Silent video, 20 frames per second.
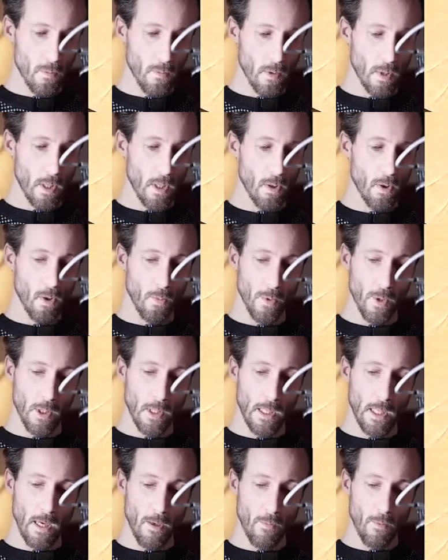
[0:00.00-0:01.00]
I hope the
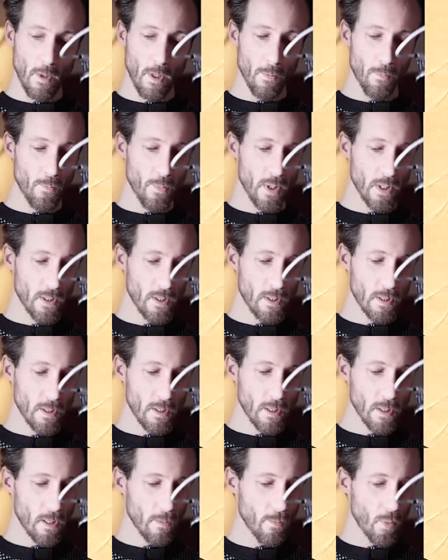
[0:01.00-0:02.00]
camera picks
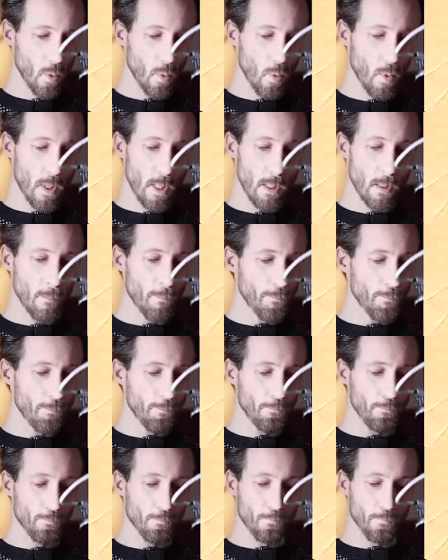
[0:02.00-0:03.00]
this up well.
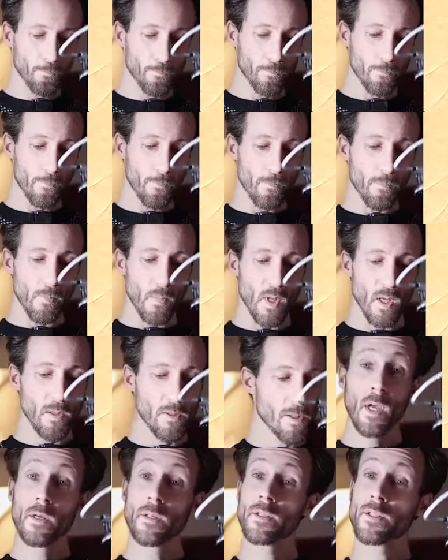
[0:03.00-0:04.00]

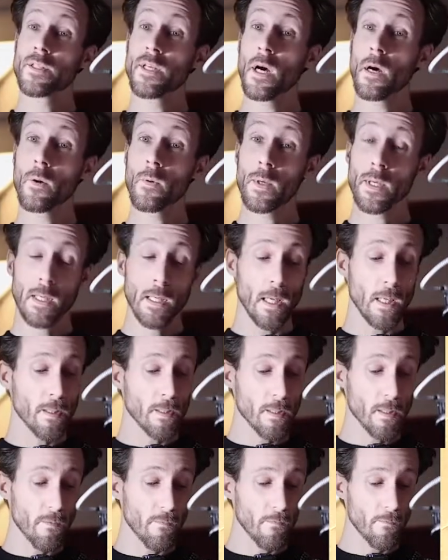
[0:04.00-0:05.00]
So we
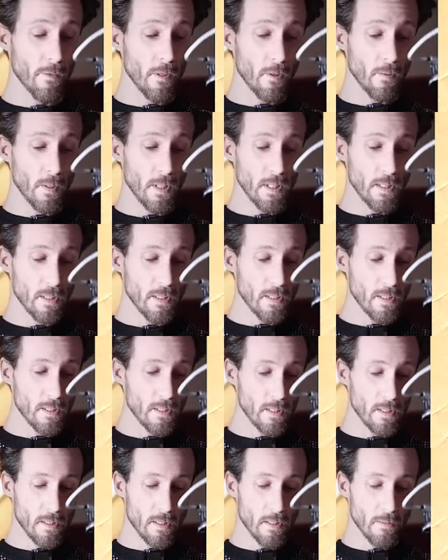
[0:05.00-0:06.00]
got the very
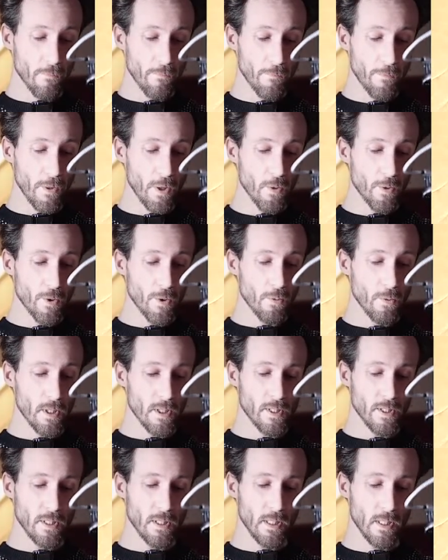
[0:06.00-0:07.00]

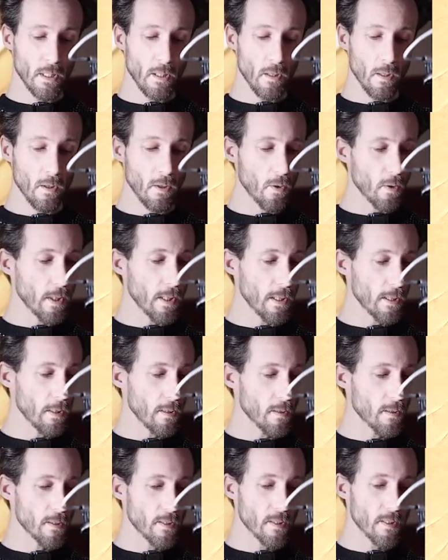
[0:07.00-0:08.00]
futuristic
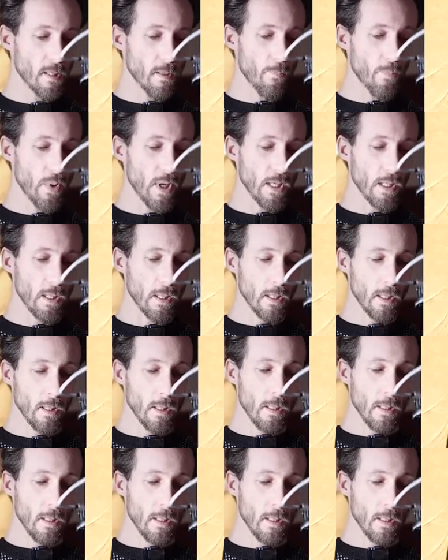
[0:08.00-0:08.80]
looking SUBPAC.